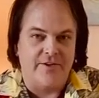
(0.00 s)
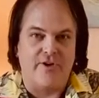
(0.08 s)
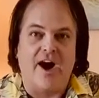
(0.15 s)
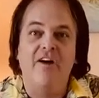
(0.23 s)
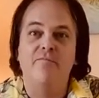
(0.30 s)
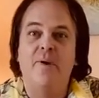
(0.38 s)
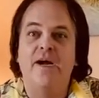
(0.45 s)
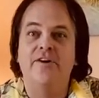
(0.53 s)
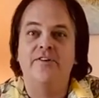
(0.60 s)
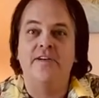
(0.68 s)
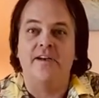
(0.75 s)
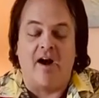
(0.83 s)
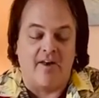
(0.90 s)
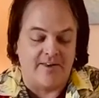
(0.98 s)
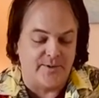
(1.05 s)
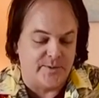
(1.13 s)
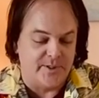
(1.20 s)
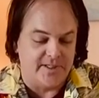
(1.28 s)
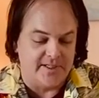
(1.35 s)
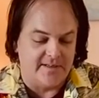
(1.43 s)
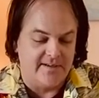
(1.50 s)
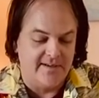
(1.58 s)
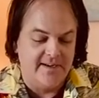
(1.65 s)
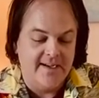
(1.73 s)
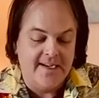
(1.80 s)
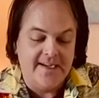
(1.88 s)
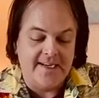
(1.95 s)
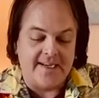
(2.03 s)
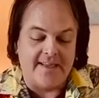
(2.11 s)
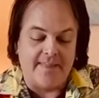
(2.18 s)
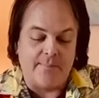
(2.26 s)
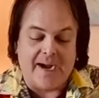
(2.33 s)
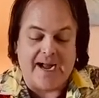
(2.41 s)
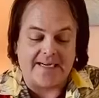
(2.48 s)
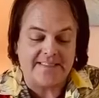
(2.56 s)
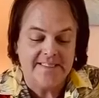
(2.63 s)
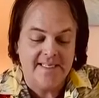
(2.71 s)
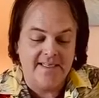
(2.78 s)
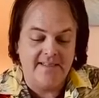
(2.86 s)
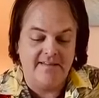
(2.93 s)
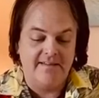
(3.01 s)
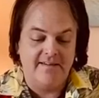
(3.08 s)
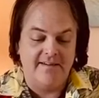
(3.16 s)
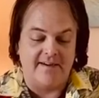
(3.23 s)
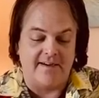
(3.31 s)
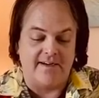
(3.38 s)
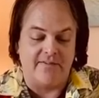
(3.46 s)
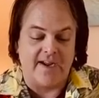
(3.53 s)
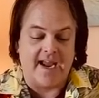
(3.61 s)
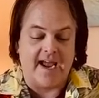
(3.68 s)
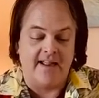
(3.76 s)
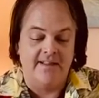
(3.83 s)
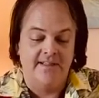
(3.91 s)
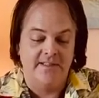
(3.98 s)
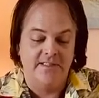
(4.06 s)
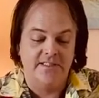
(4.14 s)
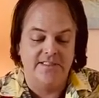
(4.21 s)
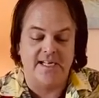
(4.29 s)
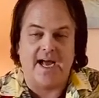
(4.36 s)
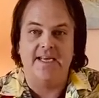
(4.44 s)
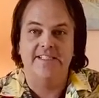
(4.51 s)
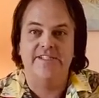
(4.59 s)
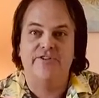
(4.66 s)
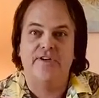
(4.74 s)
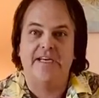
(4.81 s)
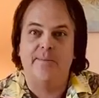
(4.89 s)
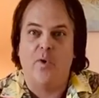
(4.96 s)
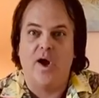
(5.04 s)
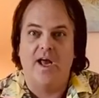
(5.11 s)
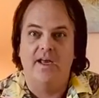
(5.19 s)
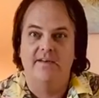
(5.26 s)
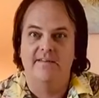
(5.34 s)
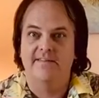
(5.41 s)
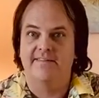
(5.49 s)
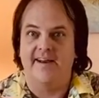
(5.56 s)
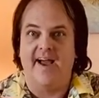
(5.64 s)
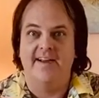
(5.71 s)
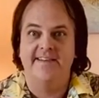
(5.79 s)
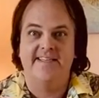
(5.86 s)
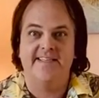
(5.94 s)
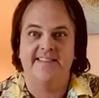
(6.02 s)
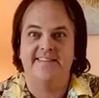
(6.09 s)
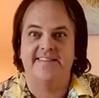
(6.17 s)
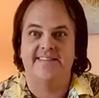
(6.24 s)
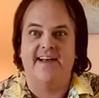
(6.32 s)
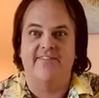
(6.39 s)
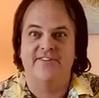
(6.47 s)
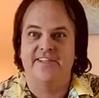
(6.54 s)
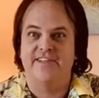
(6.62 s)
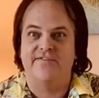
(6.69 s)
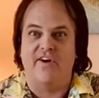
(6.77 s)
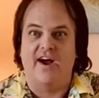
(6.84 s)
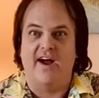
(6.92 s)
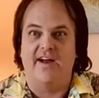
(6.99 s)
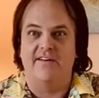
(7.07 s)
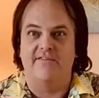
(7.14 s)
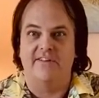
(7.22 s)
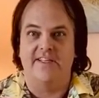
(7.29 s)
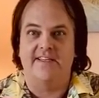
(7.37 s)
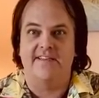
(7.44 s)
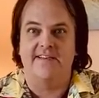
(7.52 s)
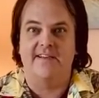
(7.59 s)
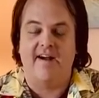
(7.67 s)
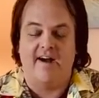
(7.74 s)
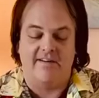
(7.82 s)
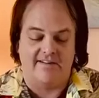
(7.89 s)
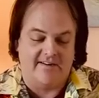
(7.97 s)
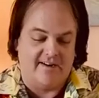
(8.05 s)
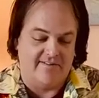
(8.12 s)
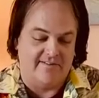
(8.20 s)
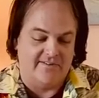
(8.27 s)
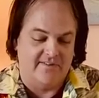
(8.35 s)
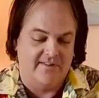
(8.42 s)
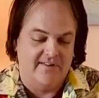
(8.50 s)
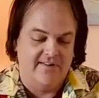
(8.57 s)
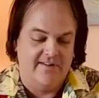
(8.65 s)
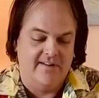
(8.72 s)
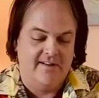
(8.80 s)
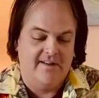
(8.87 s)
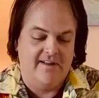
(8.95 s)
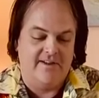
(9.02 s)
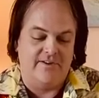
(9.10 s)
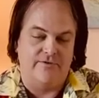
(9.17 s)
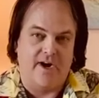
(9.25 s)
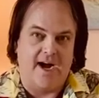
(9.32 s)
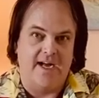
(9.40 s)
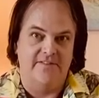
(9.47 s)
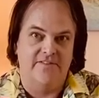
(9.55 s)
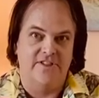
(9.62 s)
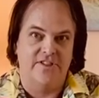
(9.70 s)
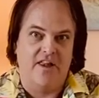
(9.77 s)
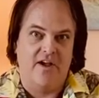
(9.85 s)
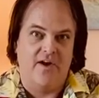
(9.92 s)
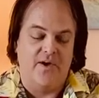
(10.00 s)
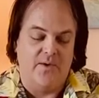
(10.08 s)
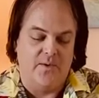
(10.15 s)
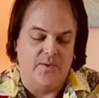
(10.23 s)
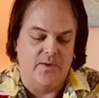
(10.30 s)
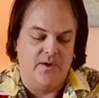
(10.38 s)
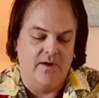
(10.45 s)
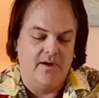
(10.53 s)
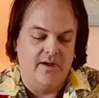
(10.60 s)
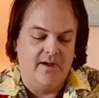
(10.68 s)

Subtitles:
Drive my urn to Dollywood in the backseat of Aunt Lou's ice cream white 1975 Lincoln Continental. Drive slow.